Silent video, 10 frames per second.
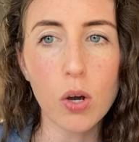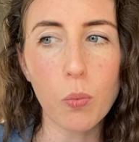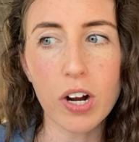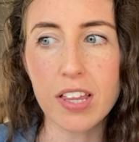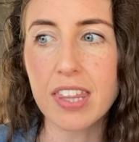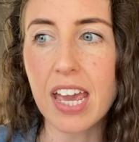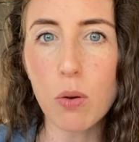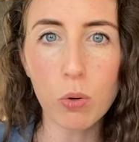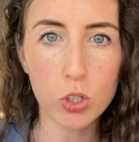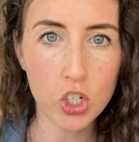where they
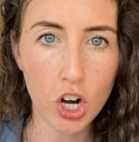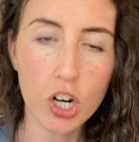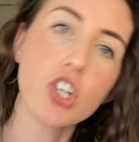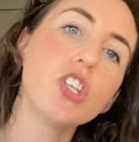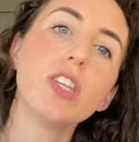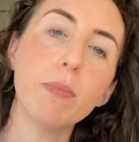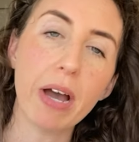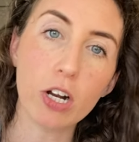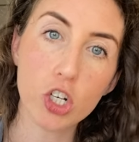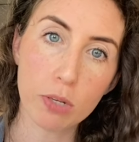will charge the
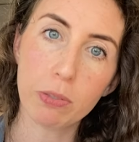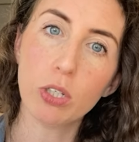buyer shipping.